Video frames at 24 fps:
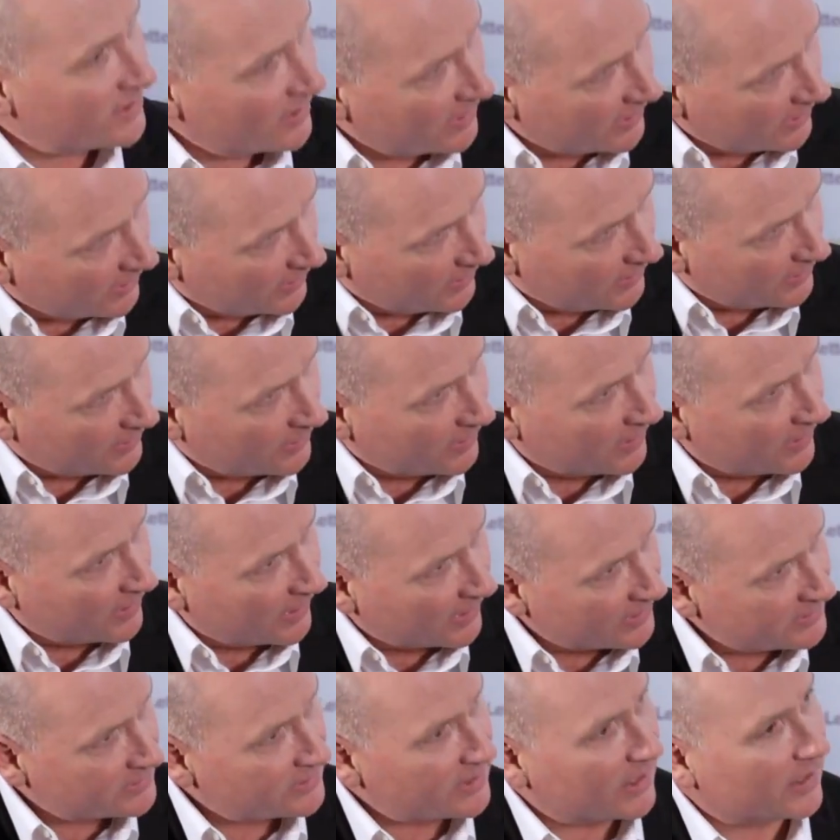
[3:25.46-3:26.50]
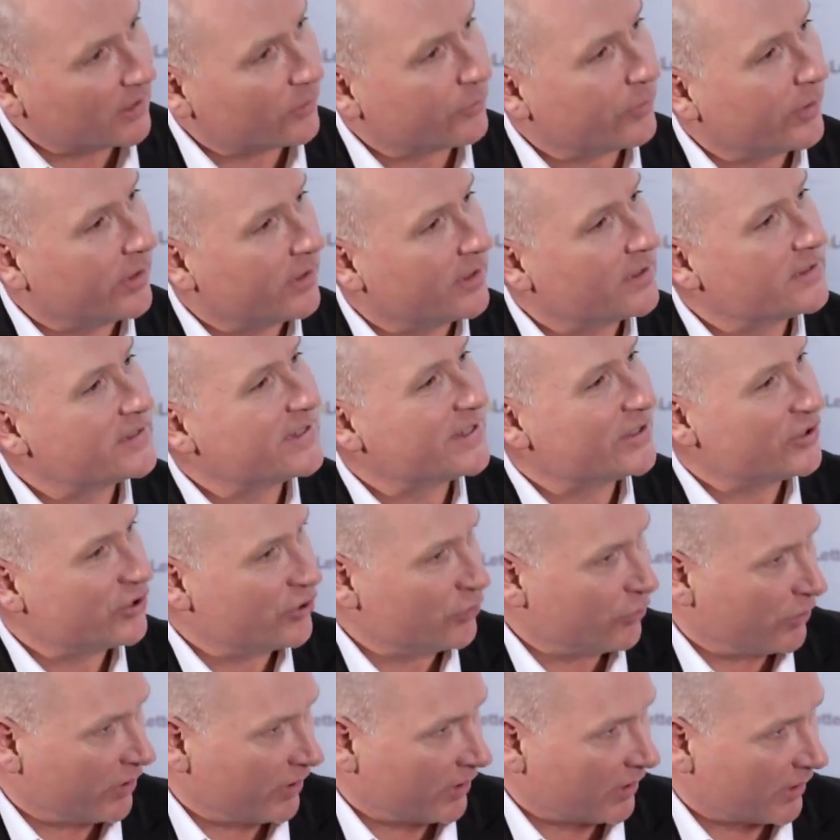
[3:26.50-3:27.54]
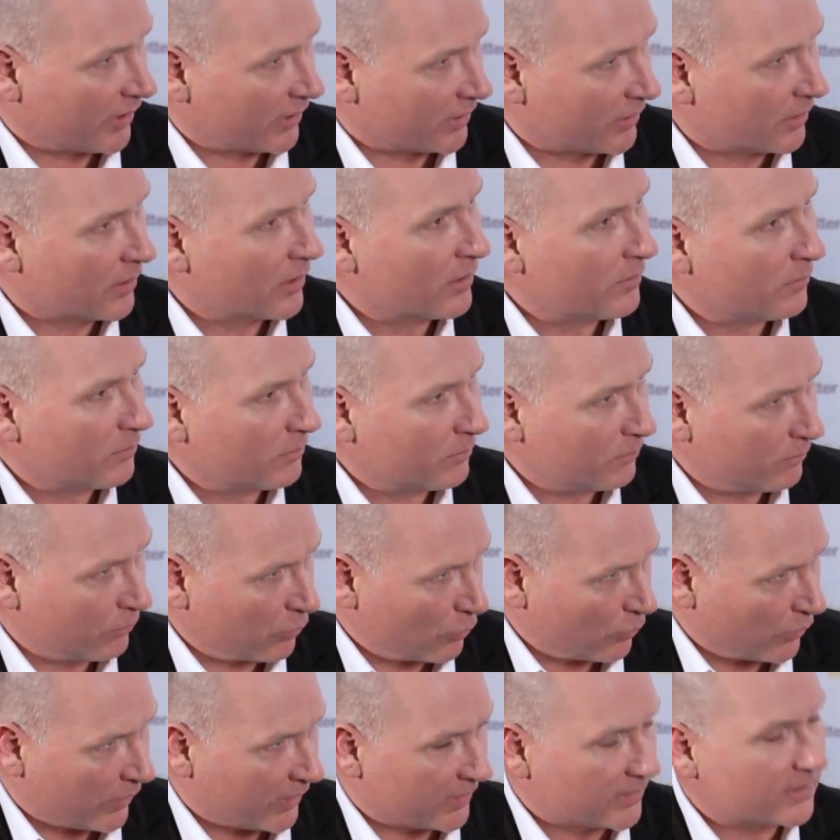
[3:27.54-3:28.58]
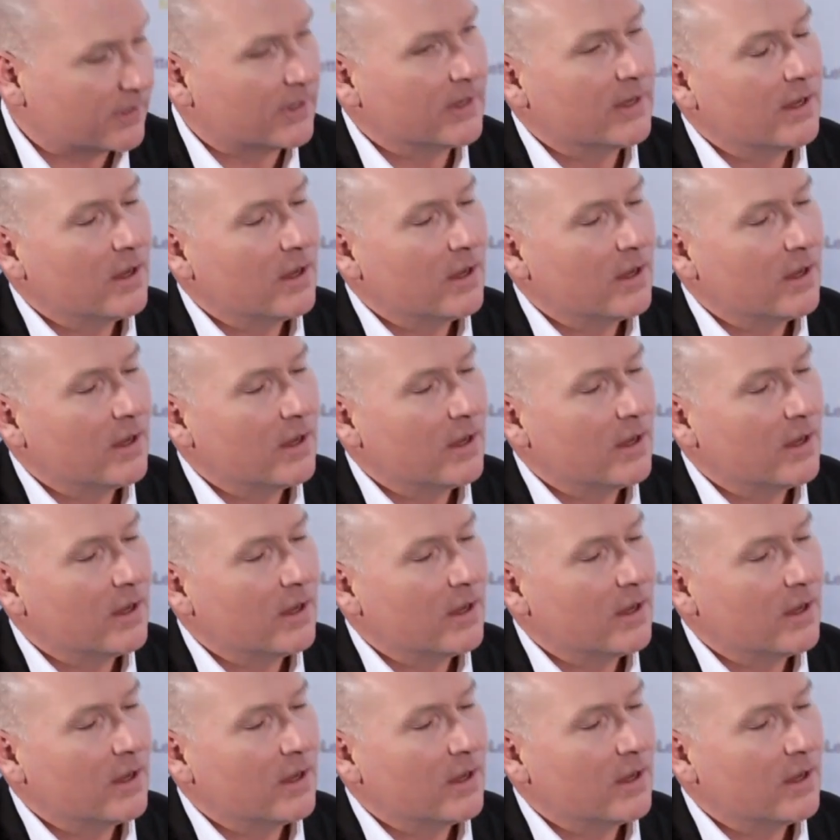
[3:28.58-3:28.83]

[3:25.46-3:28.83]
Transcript: the accelerated tissue healing mm-hmm. point.